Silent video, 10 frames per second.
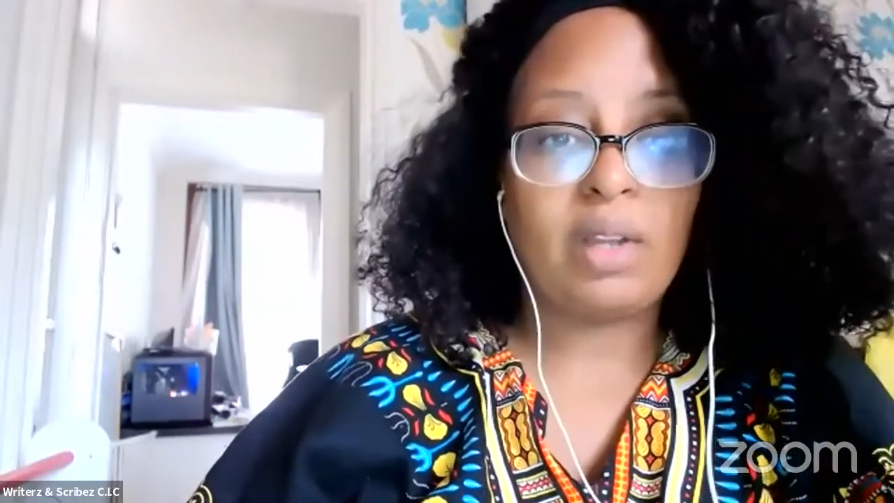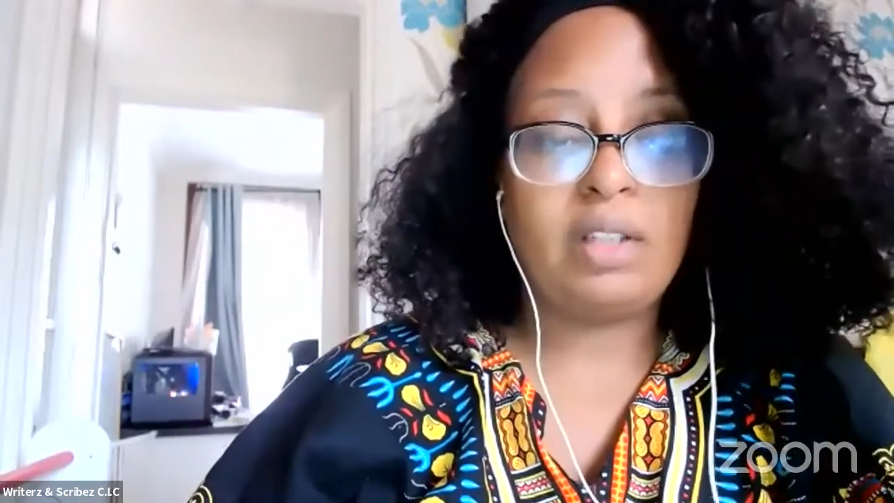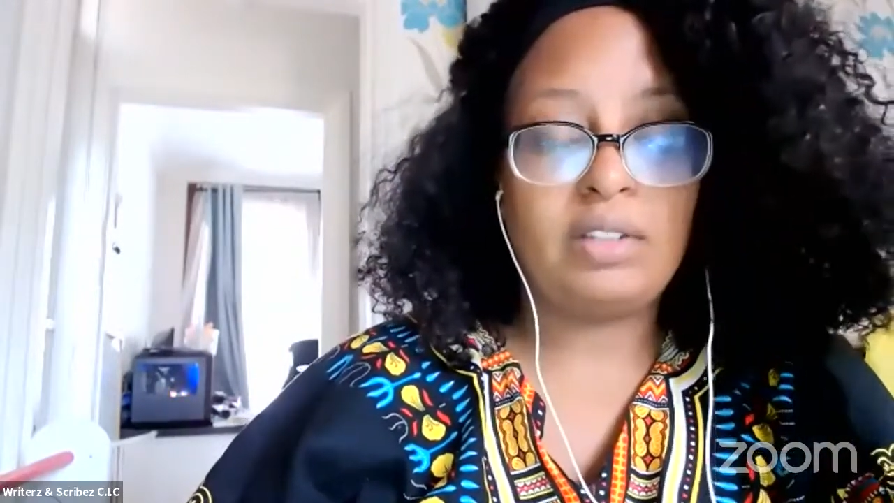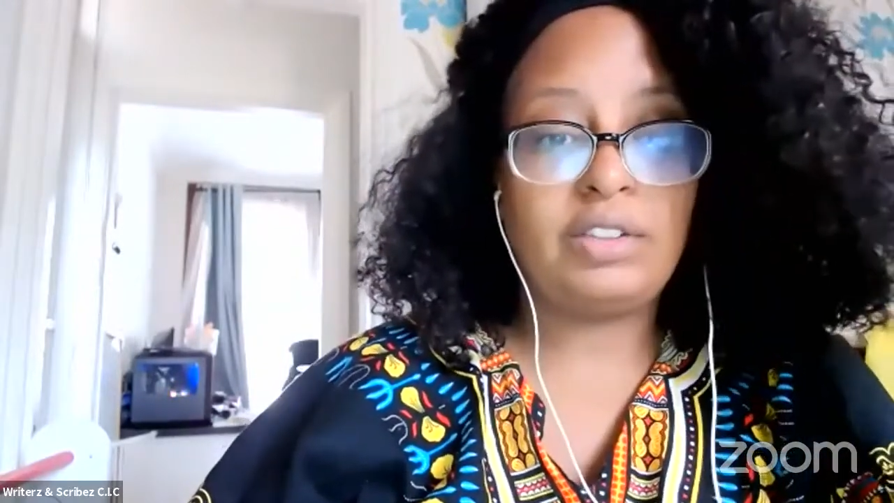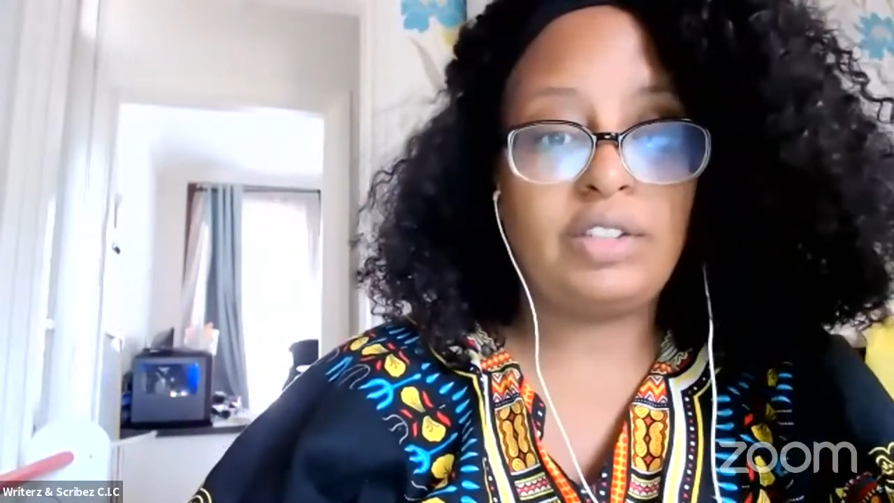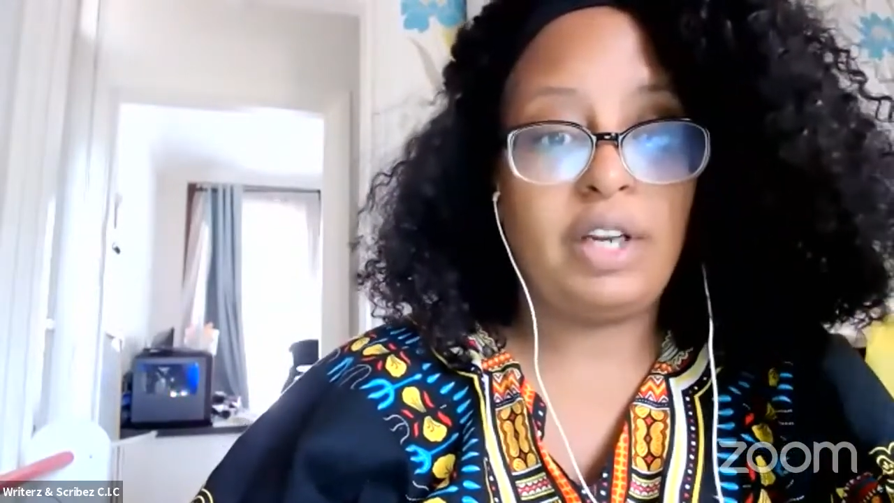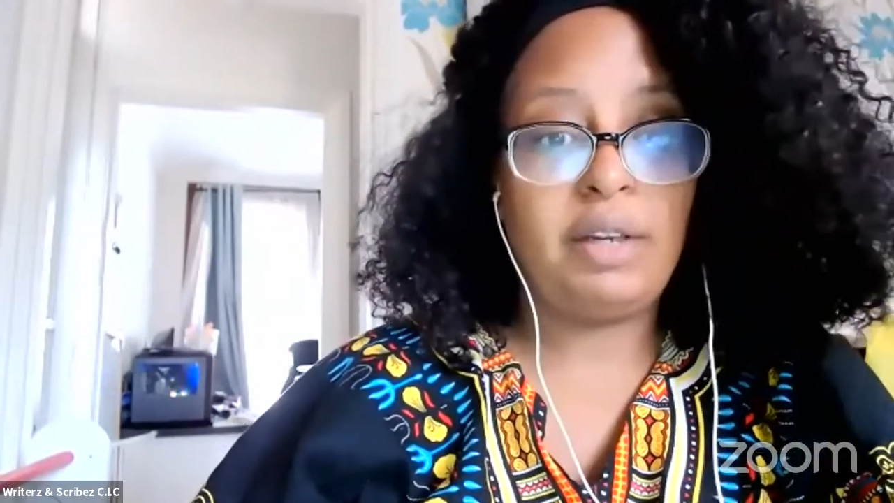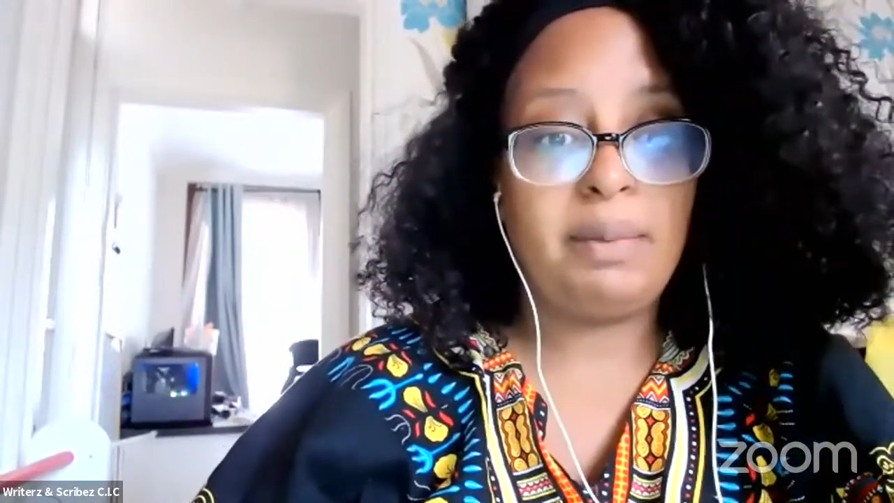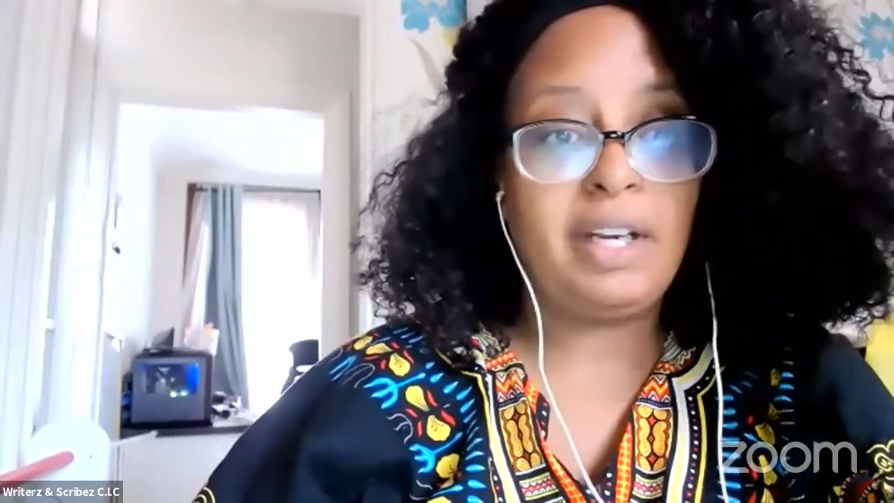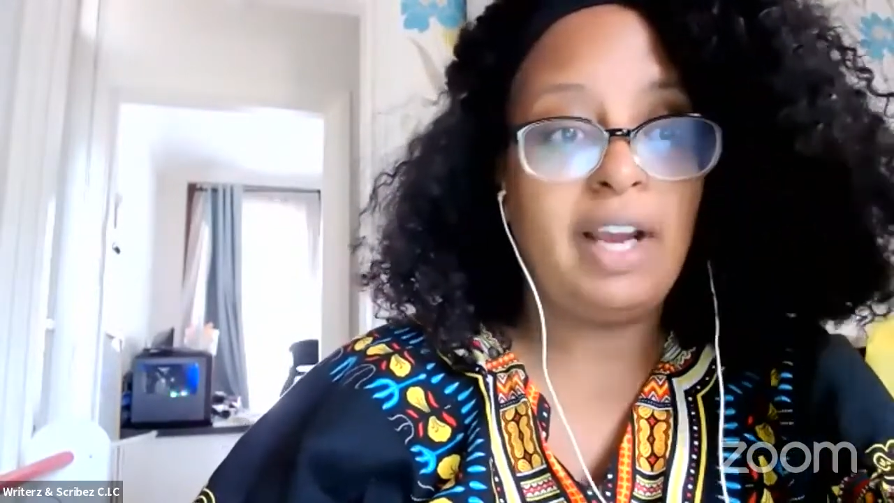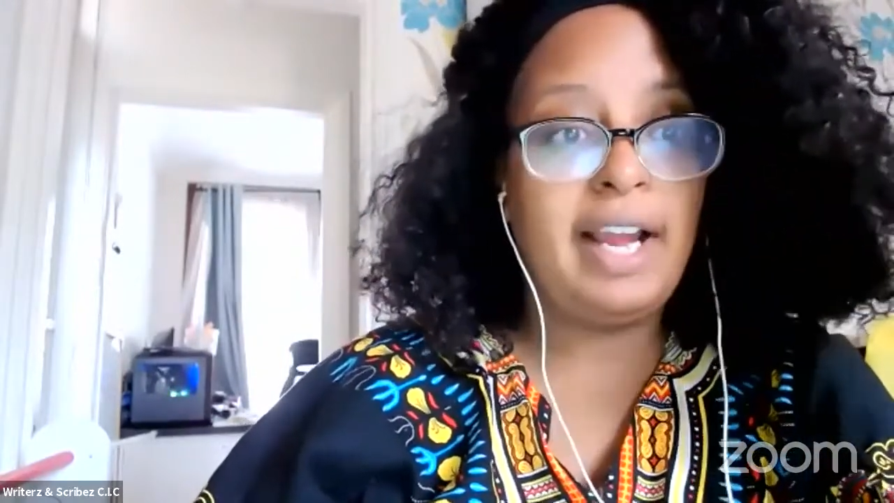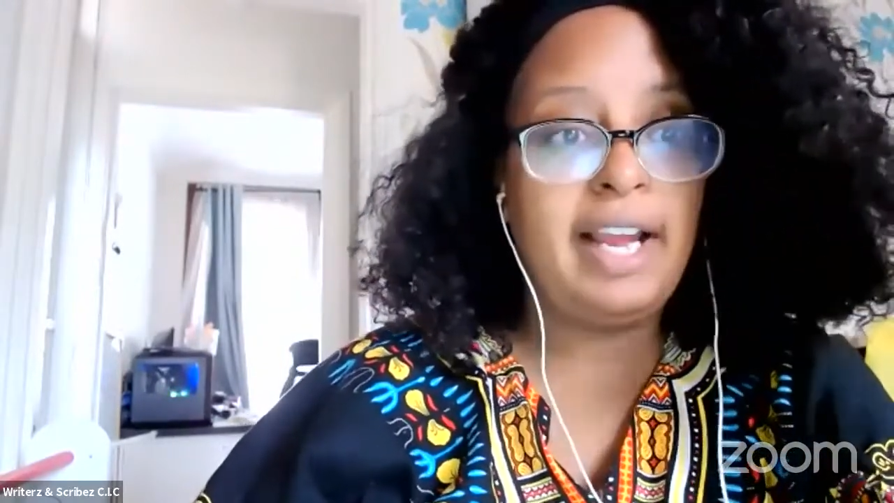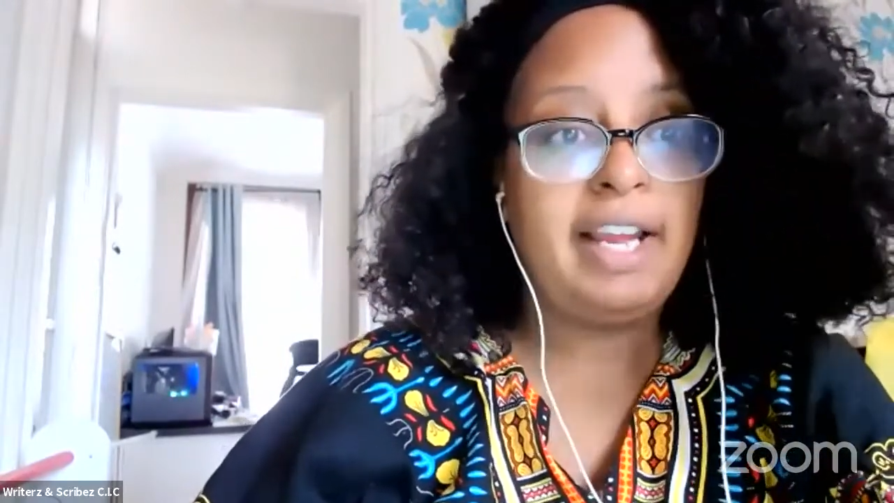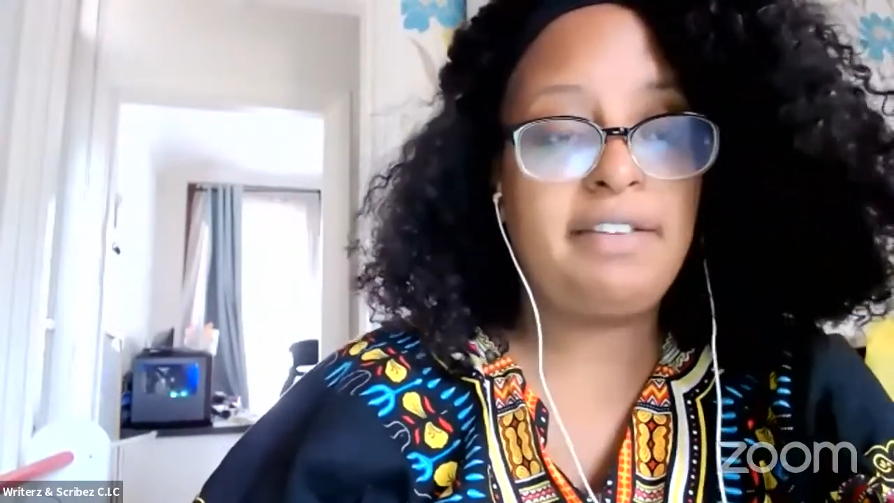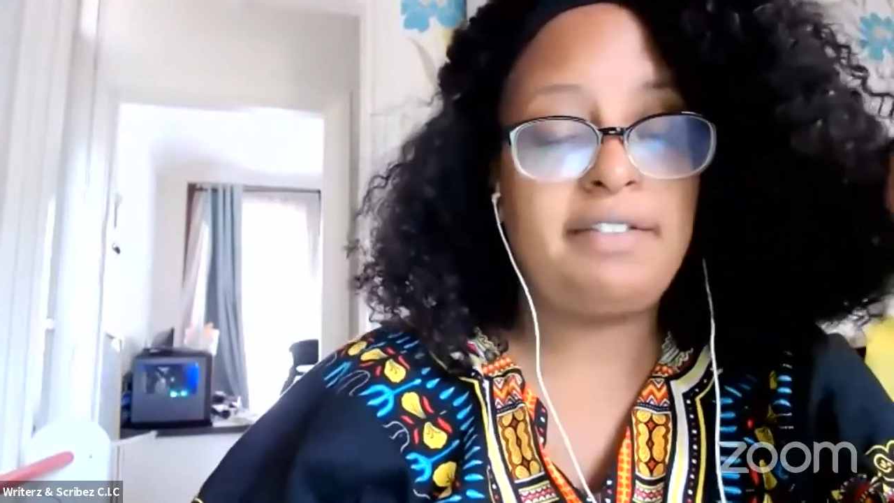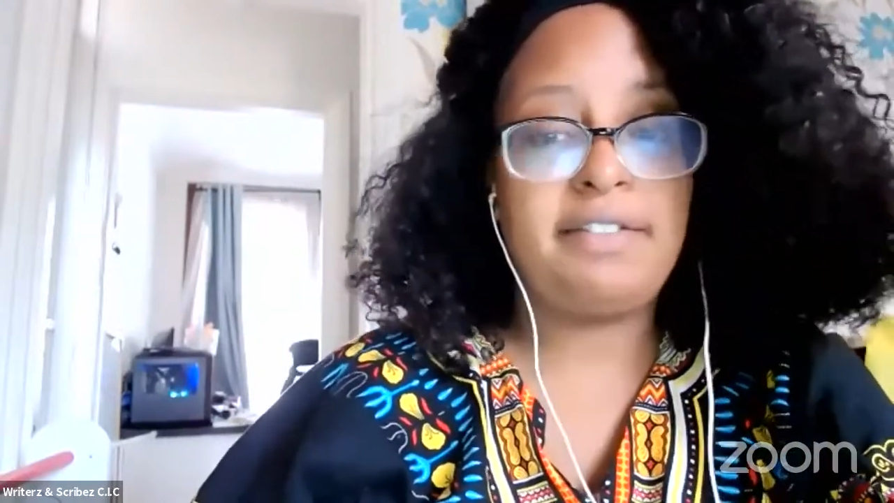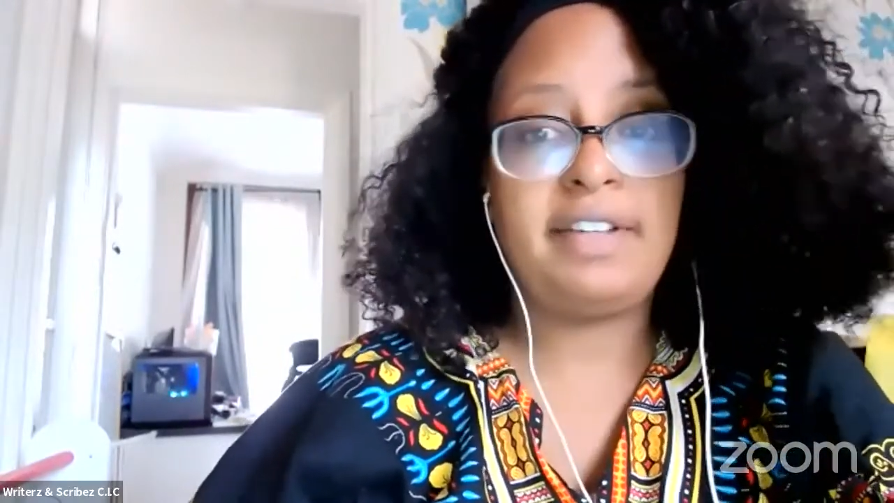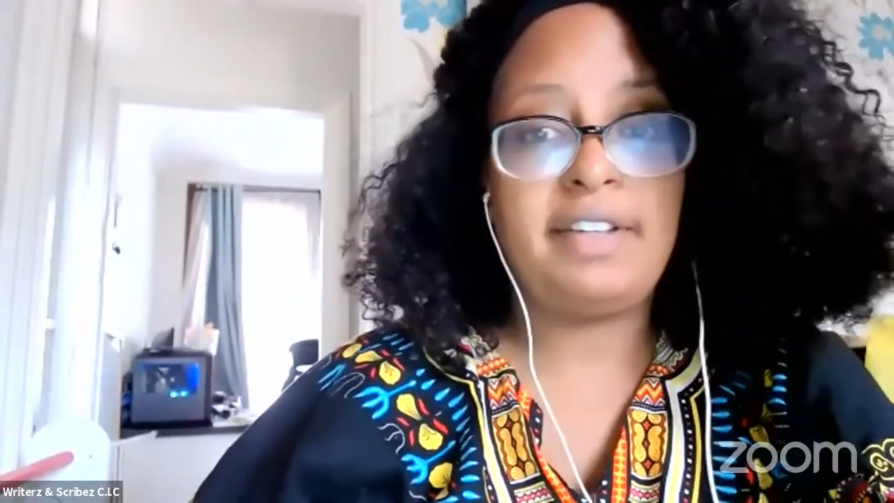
So we're live